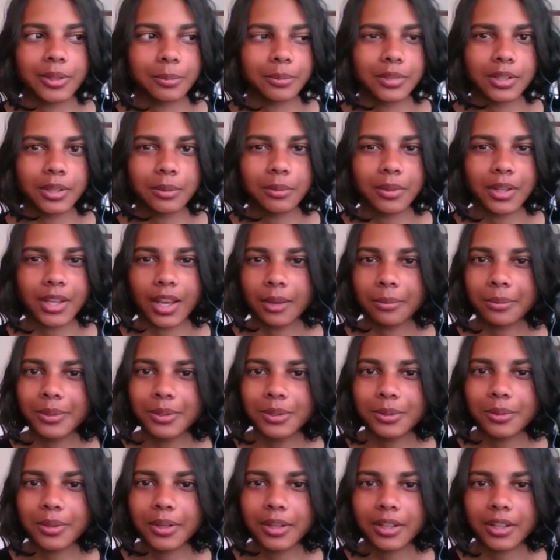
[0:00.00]
something happened
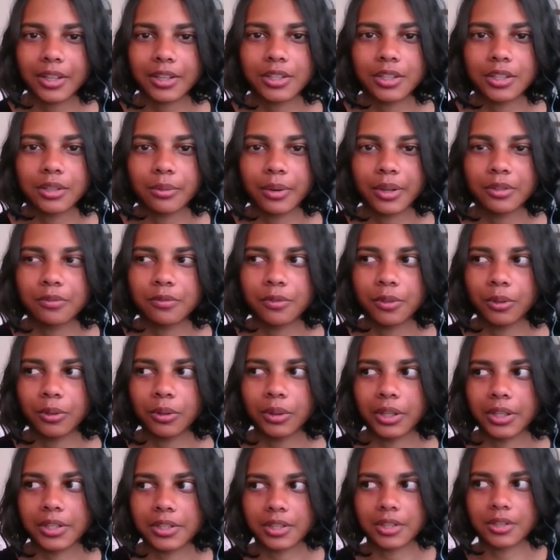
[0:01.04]
to her, like she went full
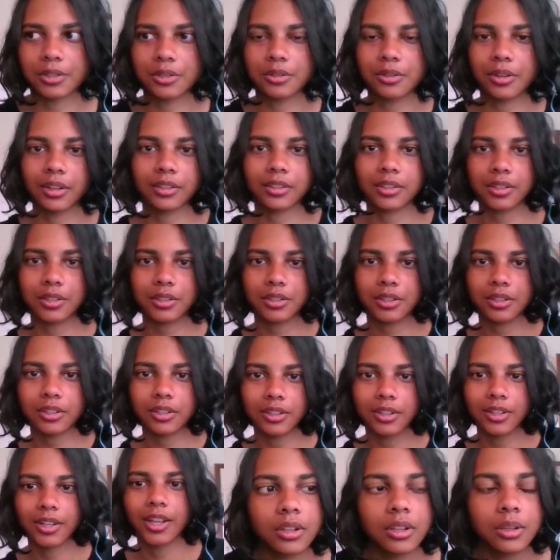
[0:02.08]
lizard transition.